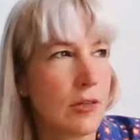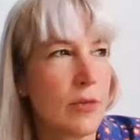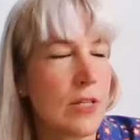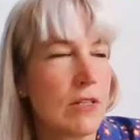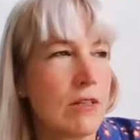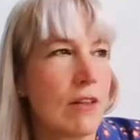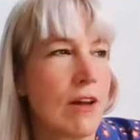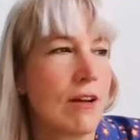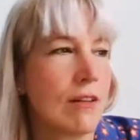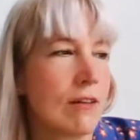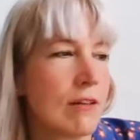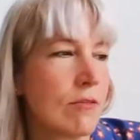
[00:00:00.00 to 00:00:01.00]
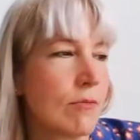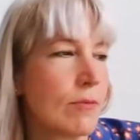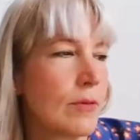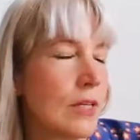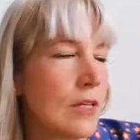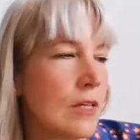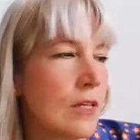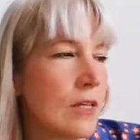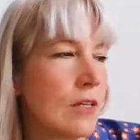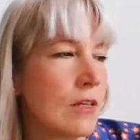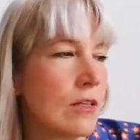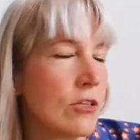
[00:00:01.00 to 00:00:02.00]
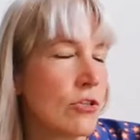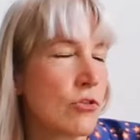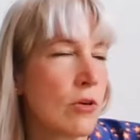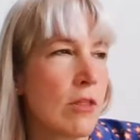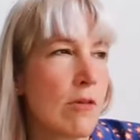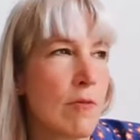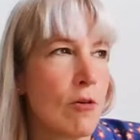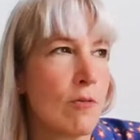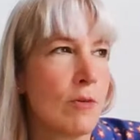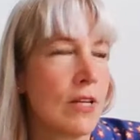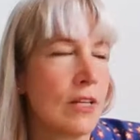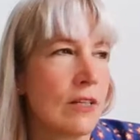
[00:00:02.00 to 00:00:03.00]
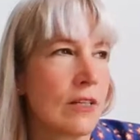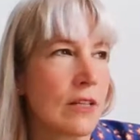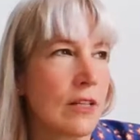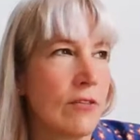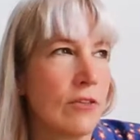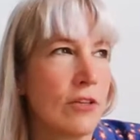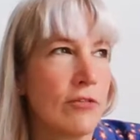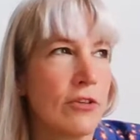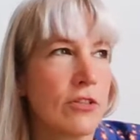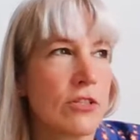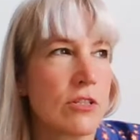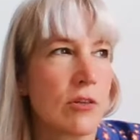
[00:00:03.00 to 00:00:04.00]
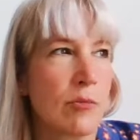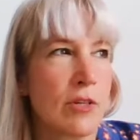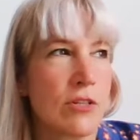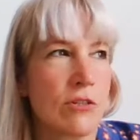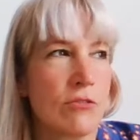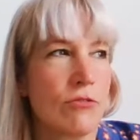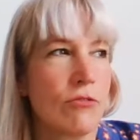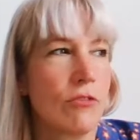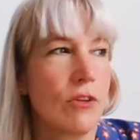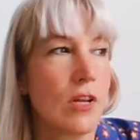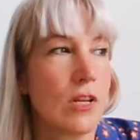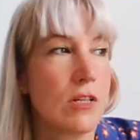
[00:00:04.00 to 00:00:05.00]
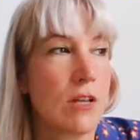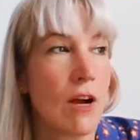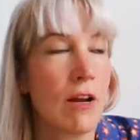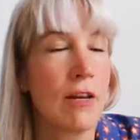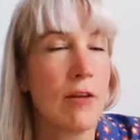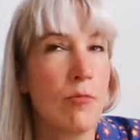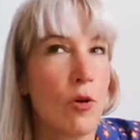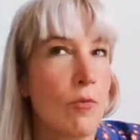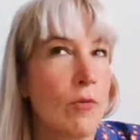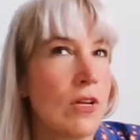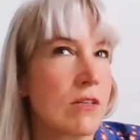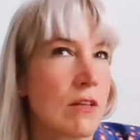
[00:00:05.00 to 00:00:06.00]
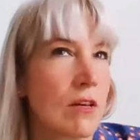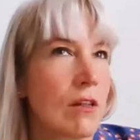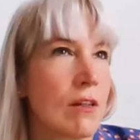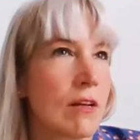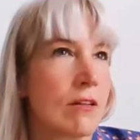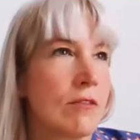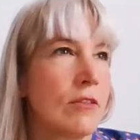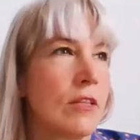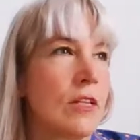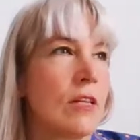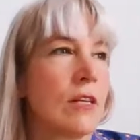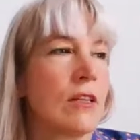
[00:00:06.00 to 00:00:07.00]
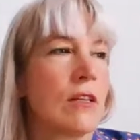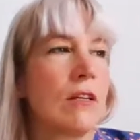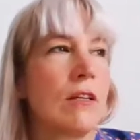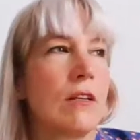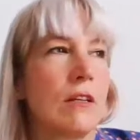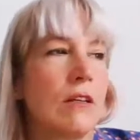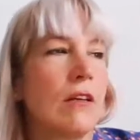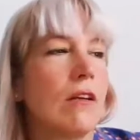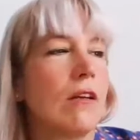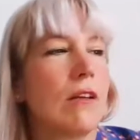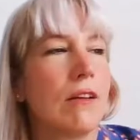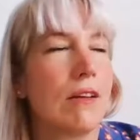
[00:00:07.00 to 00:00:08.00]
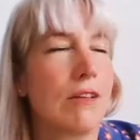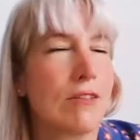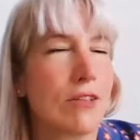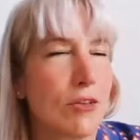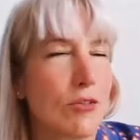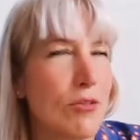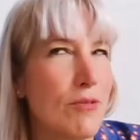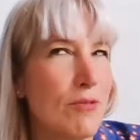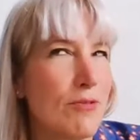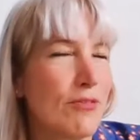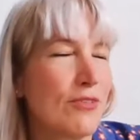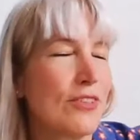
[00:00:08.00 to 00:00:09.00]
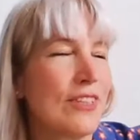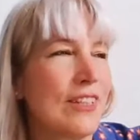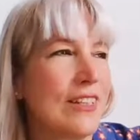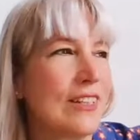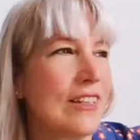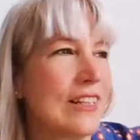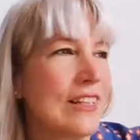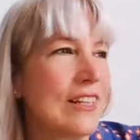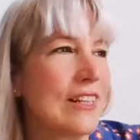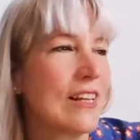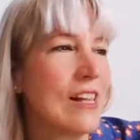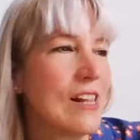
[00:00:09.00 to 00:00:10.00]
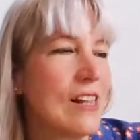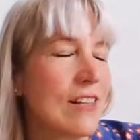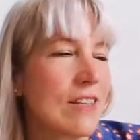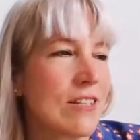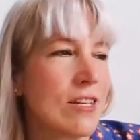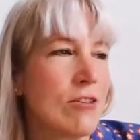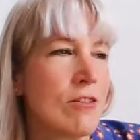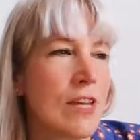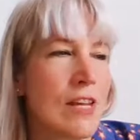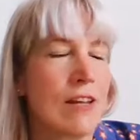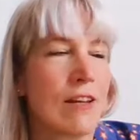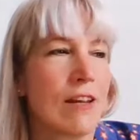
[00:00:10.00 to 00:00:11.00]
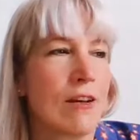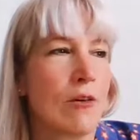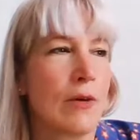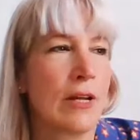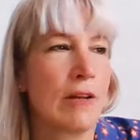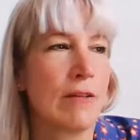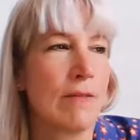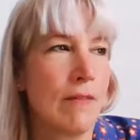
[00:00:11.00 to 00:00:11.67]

a piece of that, like be enjoy the moment. Like even if they're just a bunch of tiny moments, like collectively, like it's like feeling good. Like let's say you can't get away